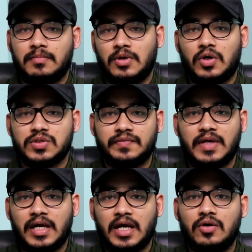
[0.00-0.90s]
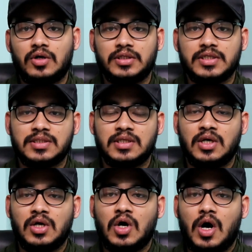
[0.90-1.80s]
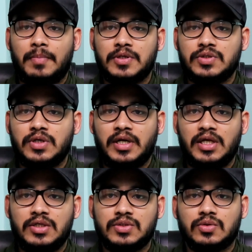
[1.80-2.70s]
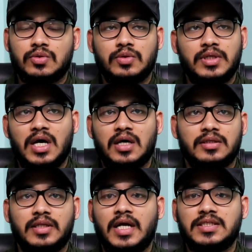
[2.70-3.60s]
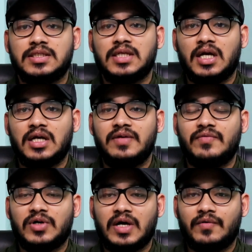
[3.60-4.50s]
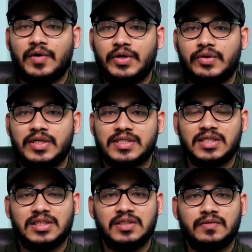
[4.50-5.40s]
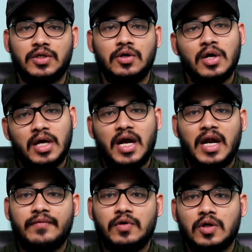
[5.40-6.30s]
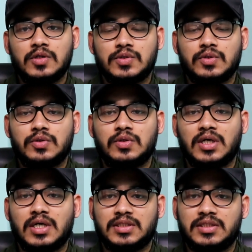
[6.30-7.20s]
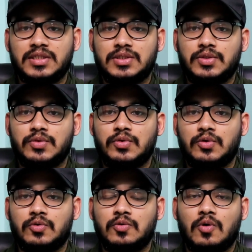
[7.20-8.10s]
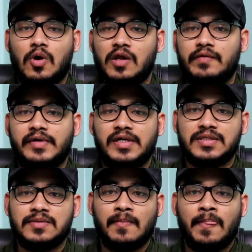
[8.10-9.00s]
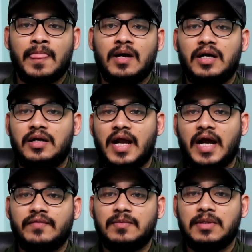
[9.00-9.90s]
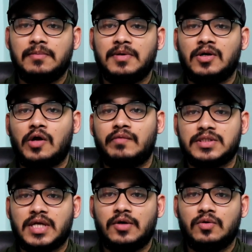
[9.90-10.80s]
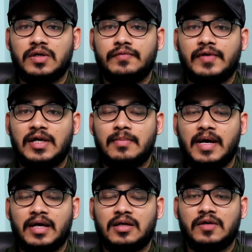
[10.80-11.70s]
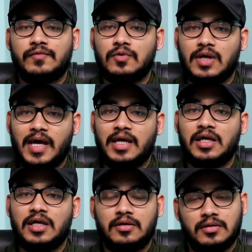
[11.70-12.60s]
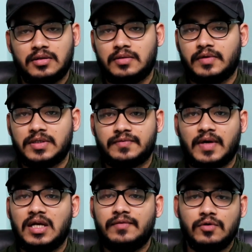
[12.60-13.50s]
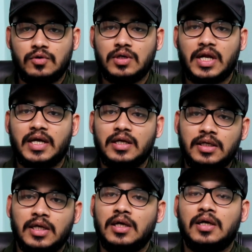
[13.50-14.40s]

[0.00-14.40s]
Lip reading: because of that, I got this opportunity. So yeah, that's exactly what I wanted to discuss in this video. And I would also suggest you to always interact with people, always try to give feedback. If you like it, it's fine. If you don't like it,